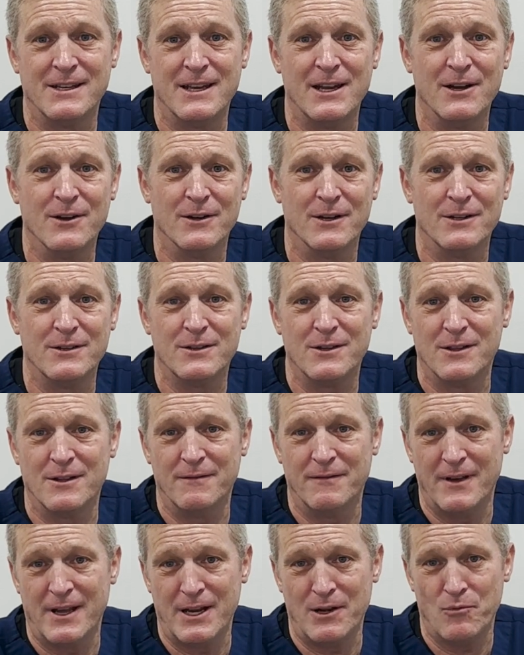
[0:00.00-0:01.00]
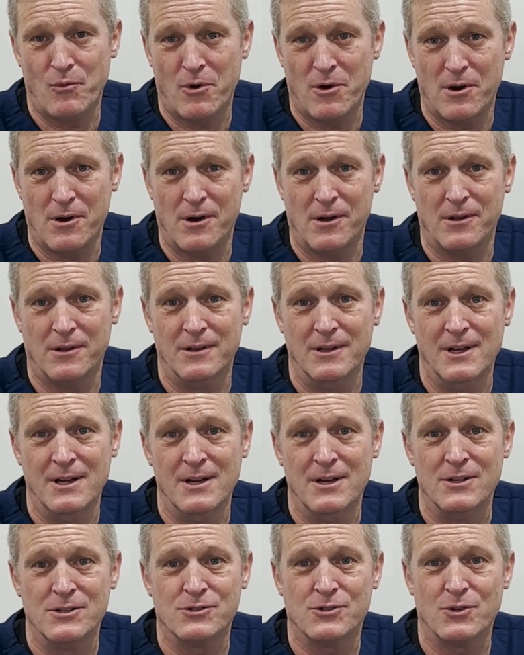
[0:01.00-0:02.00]
adherent to the vein wall,
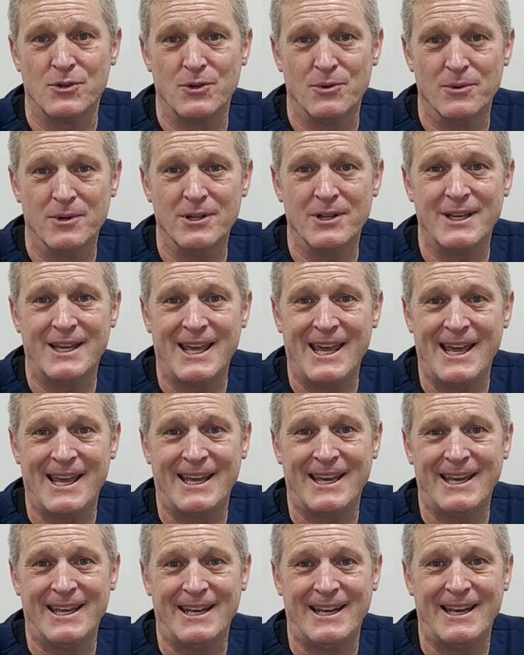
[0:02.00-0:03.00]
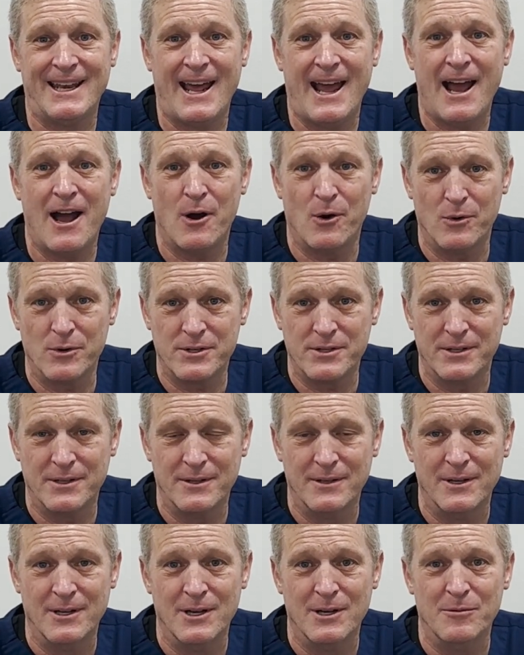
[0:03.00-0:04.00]
so you really can't get it out,
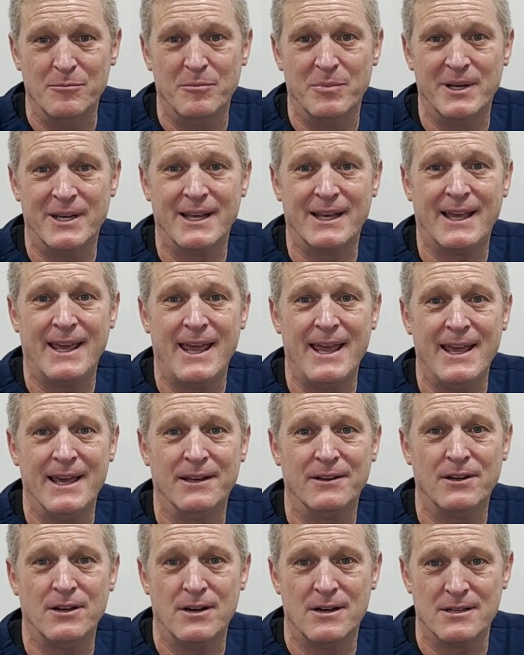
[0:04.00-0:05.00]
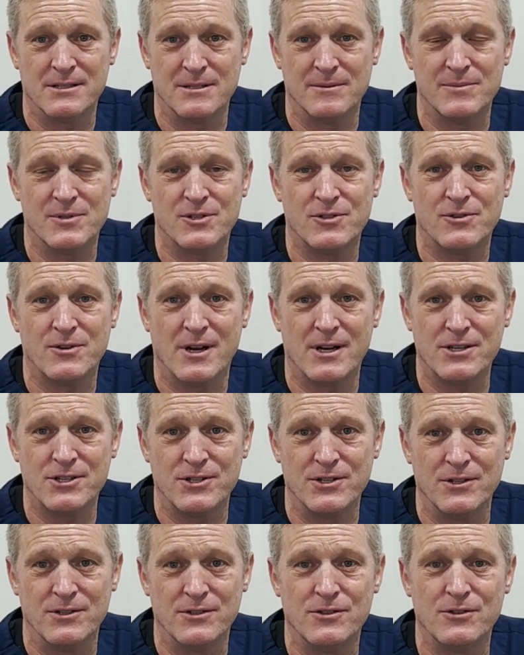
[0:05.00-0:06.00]
but it can cause
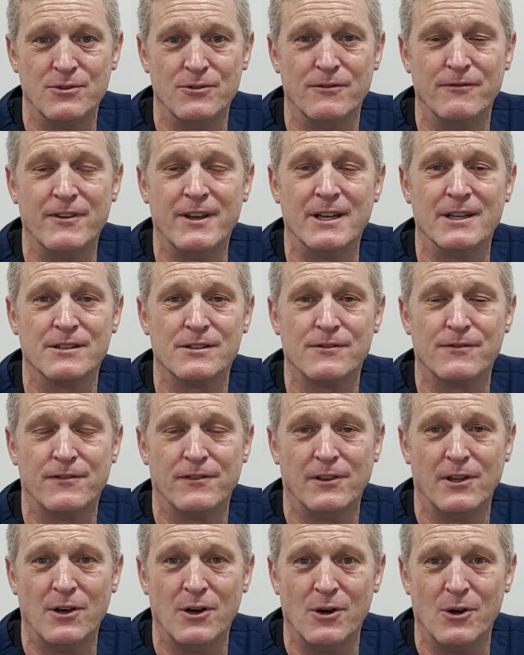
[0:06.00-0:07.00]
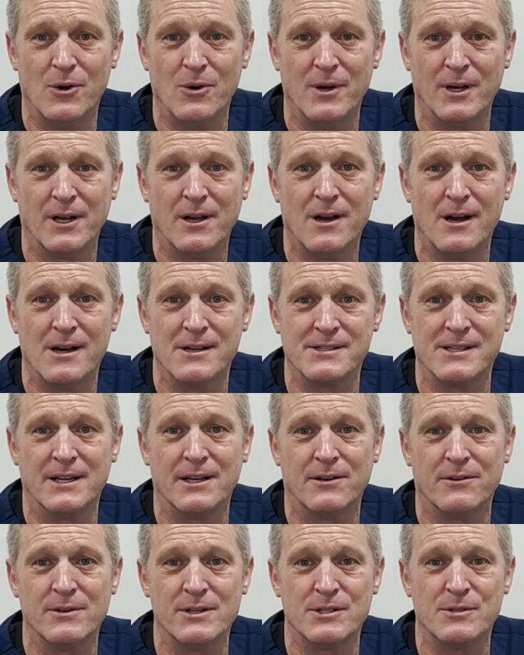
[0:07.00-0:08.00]
obstruction to venous flow and cause
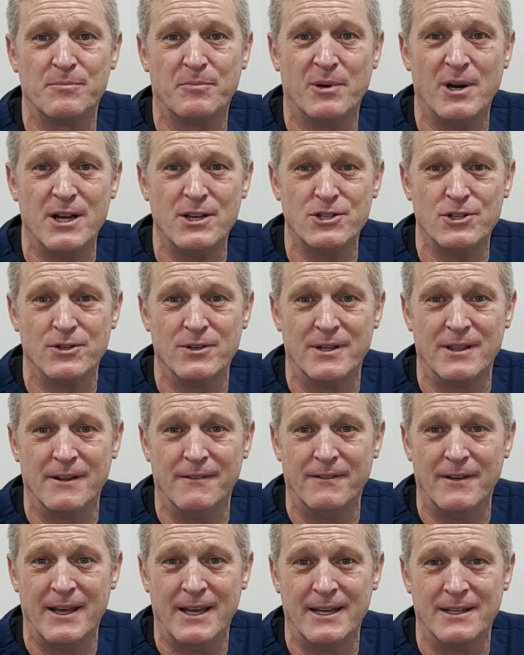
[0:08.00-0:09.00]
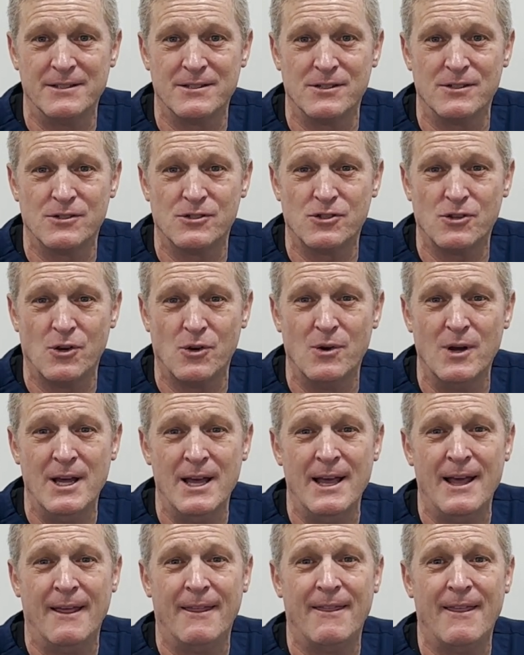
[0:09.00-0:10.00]
increased pressure in the veins, and so
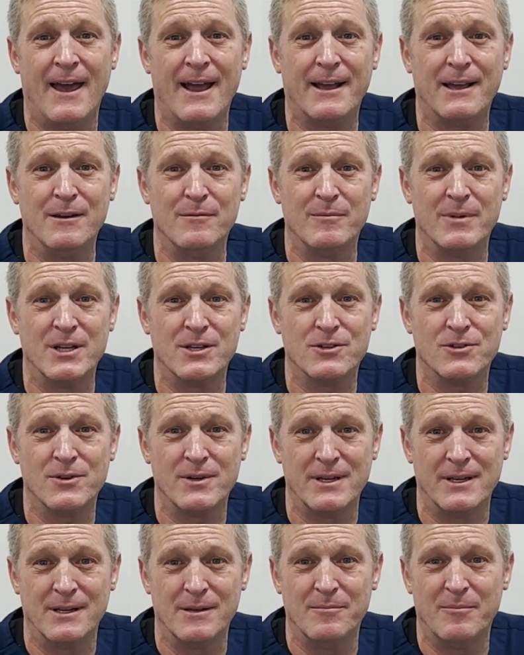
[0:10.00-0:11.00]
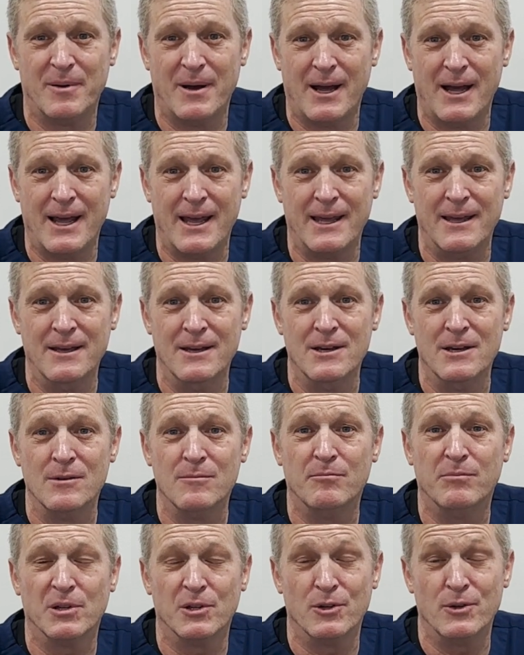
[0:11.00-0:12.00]
that can be treated by
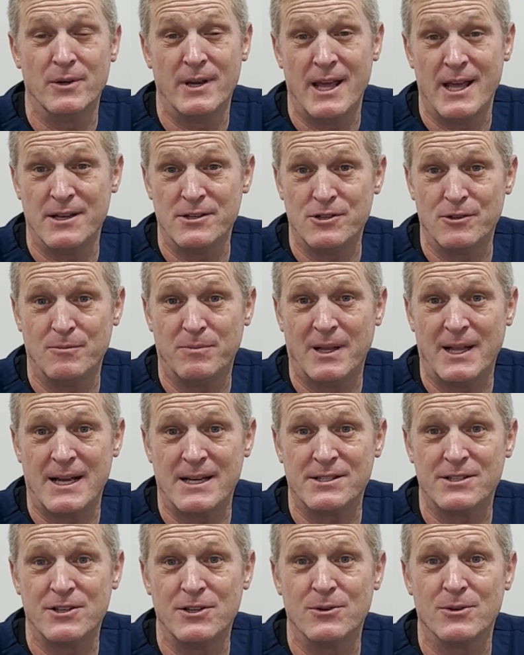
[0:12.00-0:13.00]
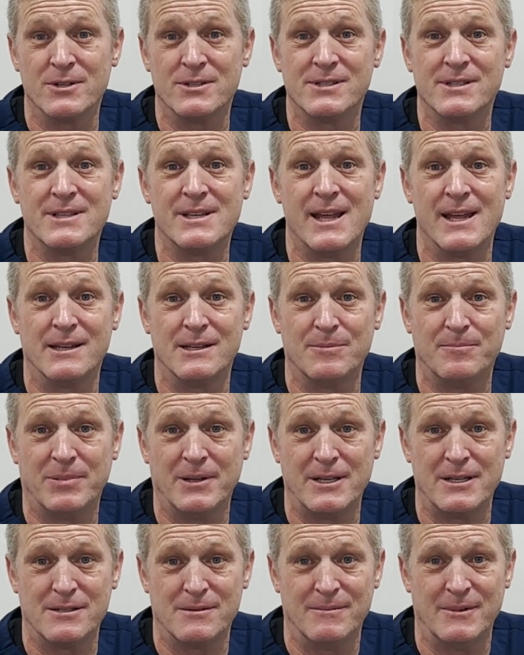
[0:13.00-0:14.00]
balloon angioplasty or stent
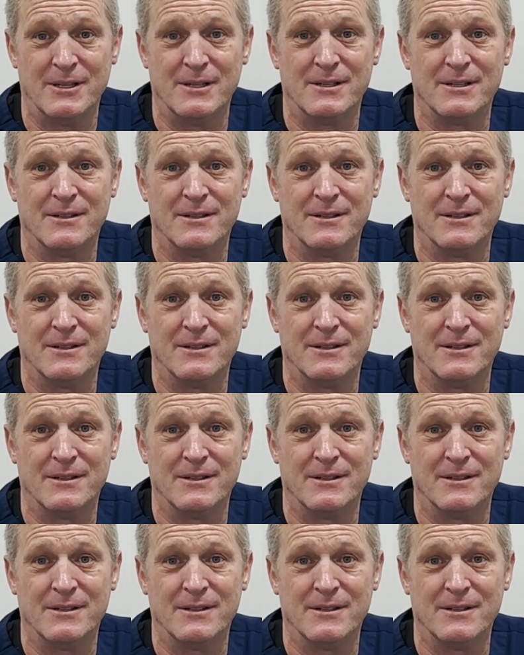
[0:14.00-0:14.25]
placement.